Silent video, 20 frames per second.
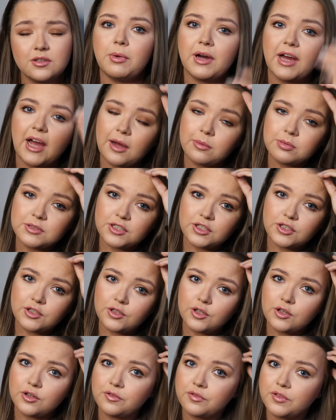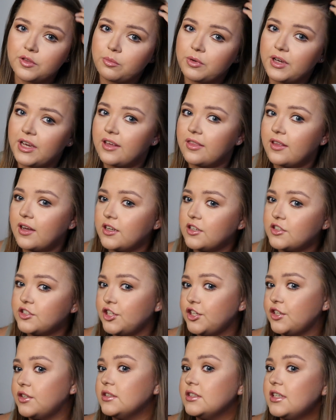I absolutely love the way that it
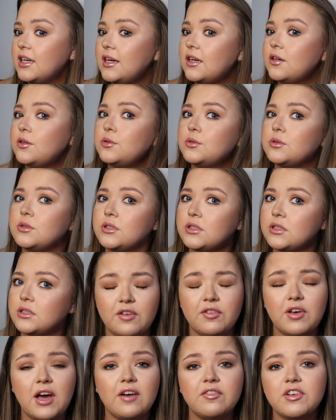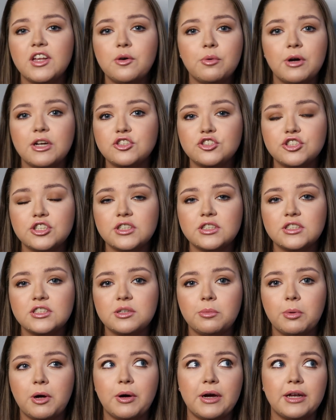turned out. If you have any questions
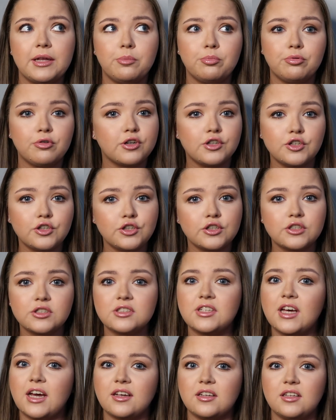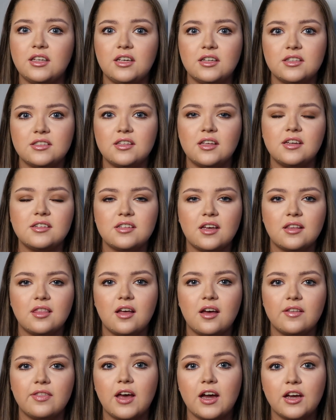about any products, techniques, things like
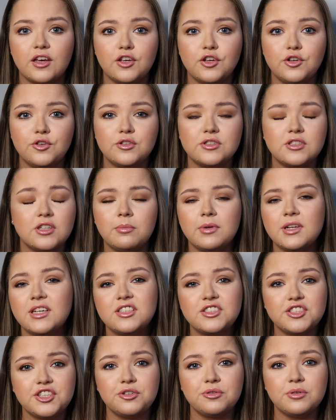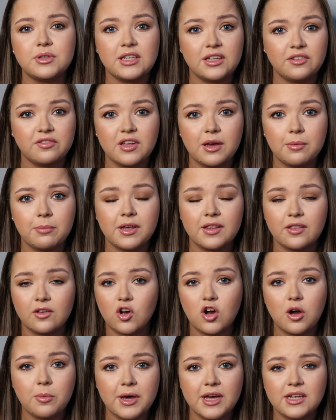that that I use, please do leave them in the
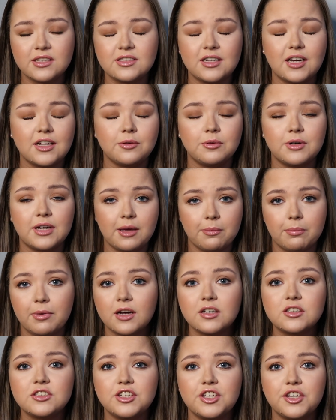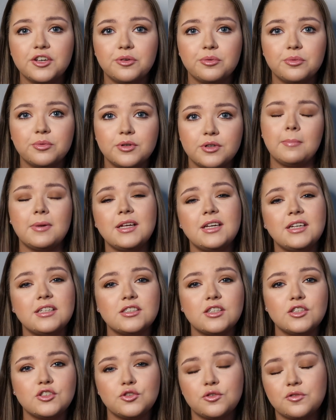comments and I will get back to you. Please
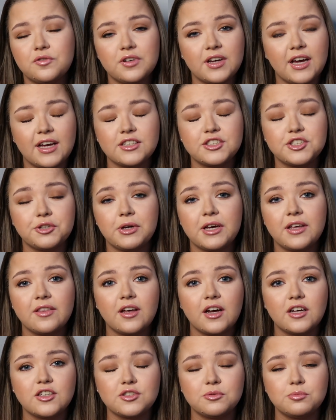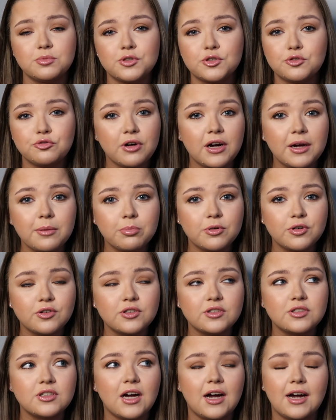don't forget to hit that subscribe
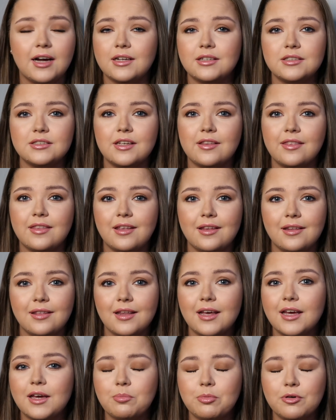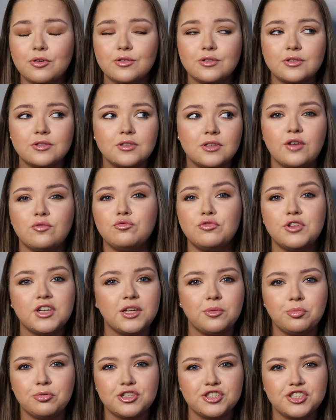button and the like button. I really
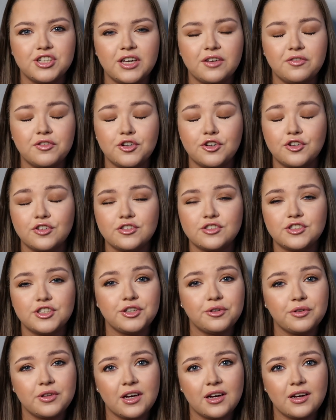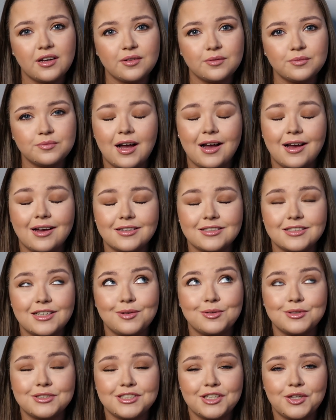appreciate if you could do that, and I
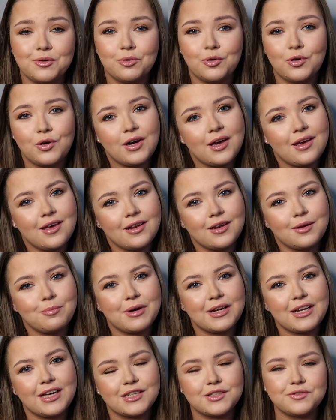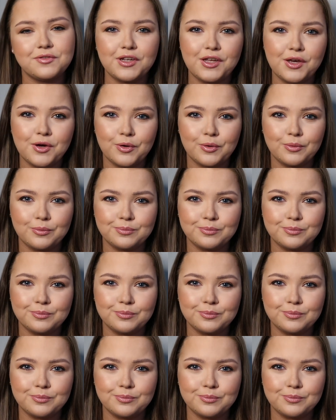will see you all in my next video.